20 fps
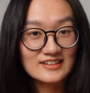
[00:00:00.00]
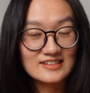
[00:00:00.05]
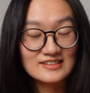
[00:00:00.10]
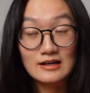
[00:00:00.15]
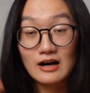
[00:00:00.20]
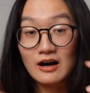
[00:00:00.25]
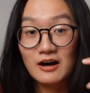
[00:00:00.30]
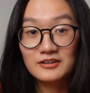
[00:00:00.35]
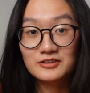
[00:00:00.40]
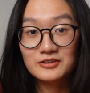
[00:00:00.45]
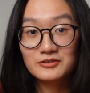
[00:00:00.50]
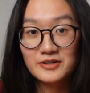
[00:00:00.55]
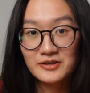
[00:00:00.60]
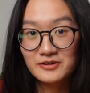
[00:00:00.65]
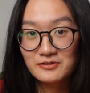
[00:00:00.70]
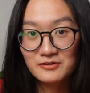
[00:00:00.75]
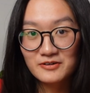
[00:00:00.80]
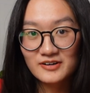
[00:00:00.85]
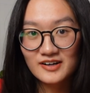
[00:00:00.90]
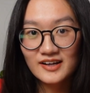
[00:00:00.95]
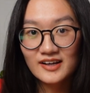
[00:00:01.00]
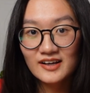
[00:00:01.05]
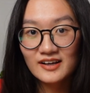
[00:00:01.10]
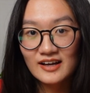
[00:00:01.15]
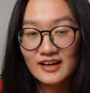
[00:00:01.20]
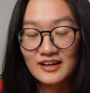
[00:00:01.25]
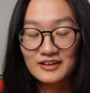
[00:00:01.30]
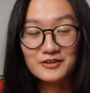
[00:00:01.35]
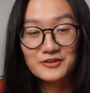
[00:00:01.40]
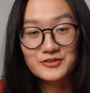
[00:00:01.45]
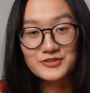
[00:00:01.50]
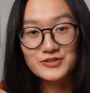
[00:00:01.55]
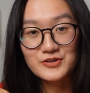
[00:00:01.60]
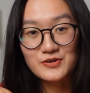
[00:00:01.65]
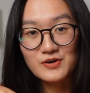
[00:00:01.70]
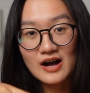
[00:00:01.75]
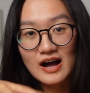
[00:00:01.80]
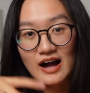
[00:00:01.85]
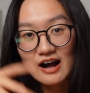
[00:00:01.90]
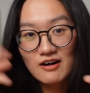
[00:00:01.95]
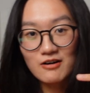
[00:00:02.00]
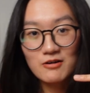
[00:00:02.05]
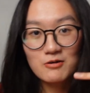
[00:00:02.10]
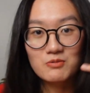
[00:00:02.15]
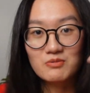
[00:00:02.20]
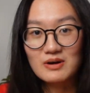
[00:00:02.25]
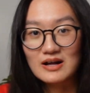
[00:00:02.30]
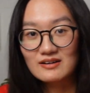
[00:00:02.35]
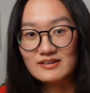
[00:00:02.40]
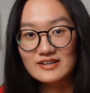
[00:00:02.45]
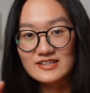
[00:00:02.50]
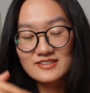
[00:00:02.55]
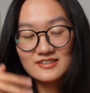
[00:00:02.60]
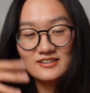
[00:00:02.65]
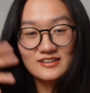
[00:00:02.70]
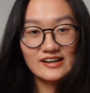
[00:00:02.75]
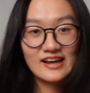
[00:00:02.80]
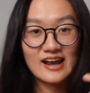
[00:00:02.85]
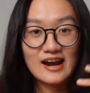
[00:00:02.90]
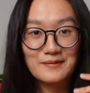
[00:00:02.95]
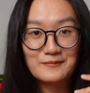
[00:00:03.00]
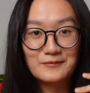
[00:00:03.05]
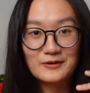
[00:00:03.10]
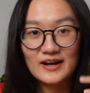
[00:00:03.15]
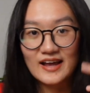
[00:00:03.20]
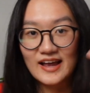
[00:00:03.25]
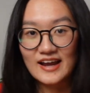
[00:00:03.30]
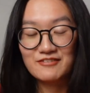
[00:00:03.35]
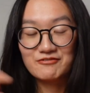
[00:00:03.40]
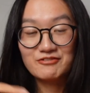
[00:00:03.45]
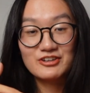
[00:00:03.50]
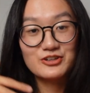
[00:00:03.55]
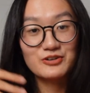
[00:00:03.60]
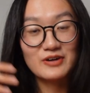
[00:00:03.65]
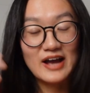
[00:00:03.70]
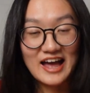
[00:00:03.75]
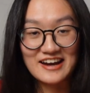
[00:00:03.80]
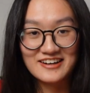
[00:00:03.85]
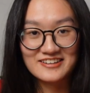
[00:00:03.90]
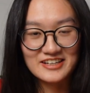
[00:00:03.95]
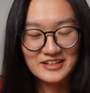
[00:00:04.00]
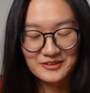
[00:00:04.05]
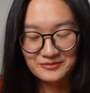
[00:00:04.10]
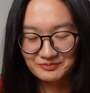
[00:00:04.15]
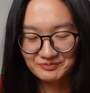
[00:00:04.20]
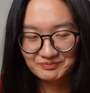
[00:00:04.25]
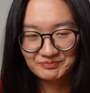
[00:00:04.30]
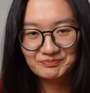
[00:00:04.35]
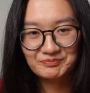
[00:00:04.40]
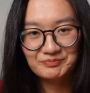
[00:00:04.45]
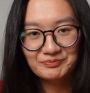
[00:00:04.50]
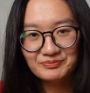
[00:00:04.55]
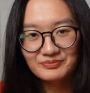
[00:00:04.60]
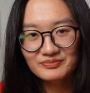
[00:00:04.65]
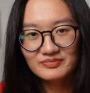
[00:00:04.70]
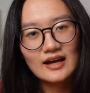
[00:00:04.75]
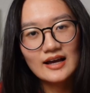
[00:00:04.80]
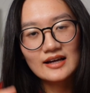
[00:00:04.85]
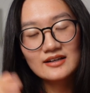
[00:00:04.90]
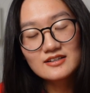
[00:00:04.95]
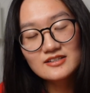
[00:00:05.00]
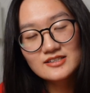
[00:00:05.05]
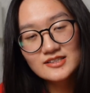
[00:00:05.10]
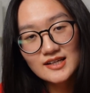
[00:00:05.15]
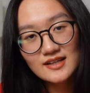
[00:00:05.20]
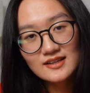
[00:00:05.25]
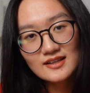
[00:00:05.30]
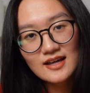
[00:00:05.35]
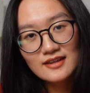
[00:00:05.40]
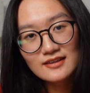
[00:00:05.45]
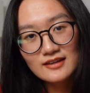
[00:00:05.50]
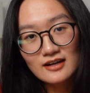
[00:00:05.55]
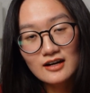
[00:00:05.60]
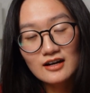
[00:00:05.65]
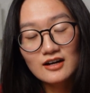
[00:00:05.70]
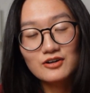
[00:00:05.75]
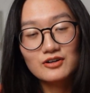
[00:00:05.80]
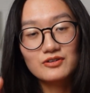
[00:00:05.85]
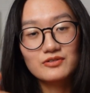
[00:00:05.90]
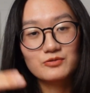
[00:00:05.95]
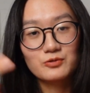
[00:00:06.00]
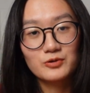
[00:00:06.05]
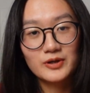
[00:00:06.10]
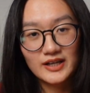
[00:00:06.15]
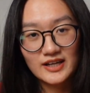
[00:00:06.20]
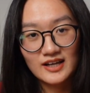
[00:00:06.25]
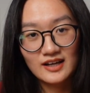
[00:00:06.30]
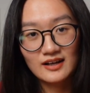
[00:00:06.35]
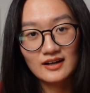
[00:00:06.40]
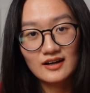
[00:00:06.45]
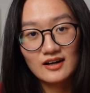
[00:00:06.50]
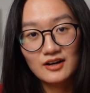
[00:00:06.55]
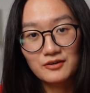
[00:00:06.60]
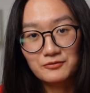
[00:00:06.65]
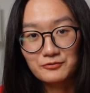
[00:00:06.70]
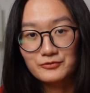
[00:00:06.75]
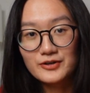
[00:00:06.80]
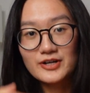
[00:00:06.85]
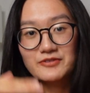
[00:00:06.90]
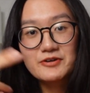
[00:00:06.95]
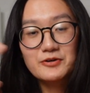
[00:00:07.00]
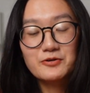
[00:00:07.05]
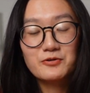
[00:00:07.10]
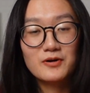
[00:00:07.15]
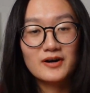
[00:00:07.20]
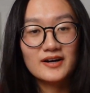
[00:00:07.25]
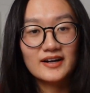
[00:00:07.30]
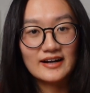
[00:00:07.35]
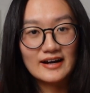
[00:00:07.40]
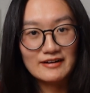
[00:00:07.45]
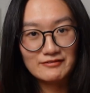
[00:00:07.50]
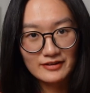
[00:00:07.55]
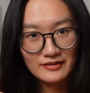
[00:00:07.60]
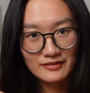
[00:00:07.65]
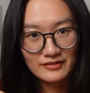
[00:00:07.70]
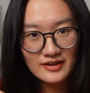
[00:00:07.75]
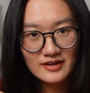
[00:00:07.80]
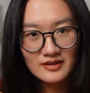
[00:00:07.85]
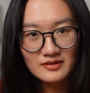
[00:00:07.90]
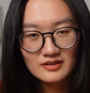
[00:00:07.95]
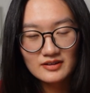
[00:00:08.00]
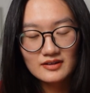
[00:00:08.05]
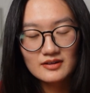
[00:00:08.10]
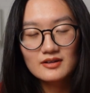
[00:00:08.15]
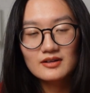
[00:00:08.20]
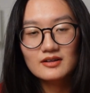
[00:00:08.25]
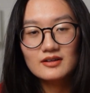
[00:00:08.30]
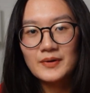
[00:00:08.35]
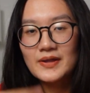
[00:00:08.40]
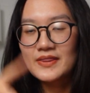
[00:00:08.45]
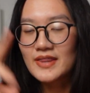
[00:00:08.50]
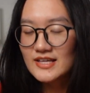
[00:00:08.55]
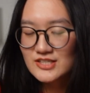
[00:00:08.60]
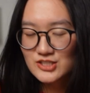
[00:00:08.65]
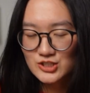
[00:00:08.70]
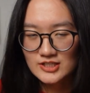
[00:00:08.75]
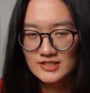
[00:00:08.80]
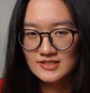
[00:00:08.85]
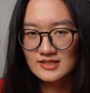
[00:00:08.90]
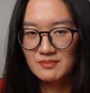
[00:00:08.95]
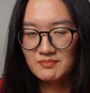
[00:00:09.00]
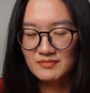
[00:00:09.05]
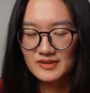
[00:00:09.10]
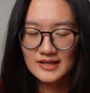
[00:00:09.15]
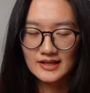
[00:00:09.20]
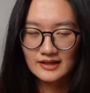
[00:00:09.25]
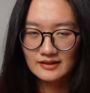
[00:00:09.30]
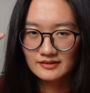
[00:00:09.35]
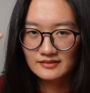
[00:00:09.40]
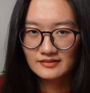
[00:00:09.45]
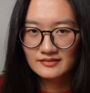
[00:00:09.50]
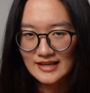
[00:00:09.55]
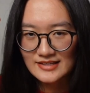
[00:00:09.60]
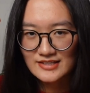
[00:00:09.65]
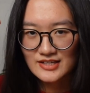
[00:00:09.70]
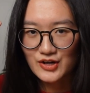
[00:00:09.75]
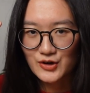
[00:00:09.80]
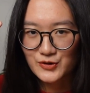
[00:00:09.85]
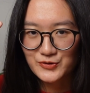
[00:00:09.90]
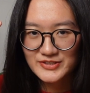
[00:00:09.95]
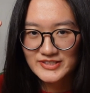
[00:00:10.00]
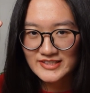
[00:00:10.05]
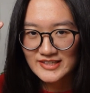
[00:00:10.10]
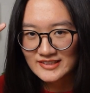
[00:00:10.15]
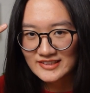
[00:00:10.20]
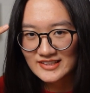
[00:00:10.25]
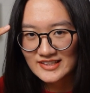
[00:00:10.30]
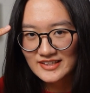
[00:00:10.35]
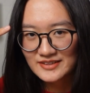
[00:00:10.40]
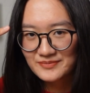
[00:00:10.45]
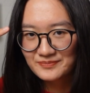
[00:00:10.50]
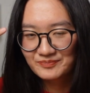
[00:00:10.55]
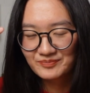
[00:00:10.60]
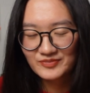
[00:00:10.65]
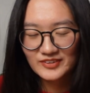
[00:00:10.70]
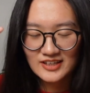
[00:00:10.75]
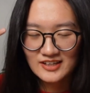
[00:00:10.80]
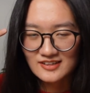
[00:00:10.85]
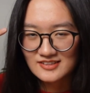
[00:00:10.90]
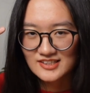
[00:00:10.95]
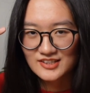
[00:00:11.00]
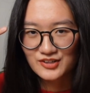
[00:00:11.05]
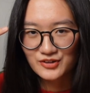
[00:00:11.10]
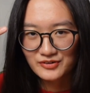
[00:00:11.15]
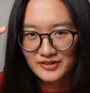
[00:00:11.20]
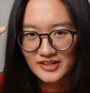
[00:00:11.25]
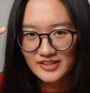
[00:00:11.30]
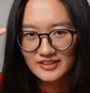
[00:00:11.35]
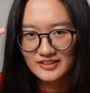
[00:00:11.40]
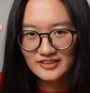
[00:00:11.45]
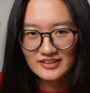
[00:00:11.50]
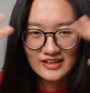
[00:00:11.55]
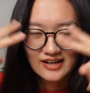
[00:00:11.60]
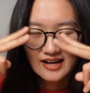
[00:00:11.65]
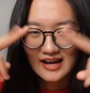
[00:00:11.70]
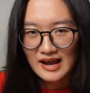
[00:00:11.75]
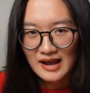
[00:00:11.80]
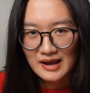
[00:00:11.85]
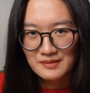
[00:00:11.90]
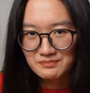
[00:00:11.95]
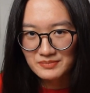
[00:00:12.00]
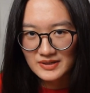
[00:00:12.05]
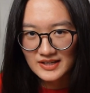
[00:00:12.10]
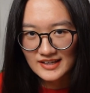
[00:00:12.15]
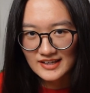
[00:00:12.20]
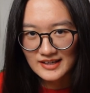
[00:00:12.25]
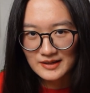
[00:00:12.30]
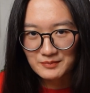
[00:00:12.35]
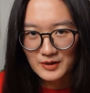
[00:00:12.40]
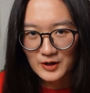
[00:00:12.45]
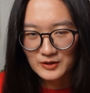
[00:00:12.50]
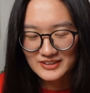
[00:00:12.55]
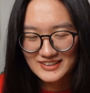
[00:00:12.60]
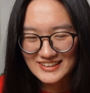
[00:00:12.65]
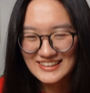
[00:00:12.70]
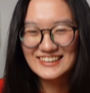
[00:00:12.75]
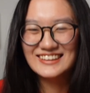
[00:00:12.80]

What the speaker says: is the audio recording, and also how well is their camera and video editing. I understand that they are working on re-recording everything, but that's just something as an OCD content creator I'm picky about.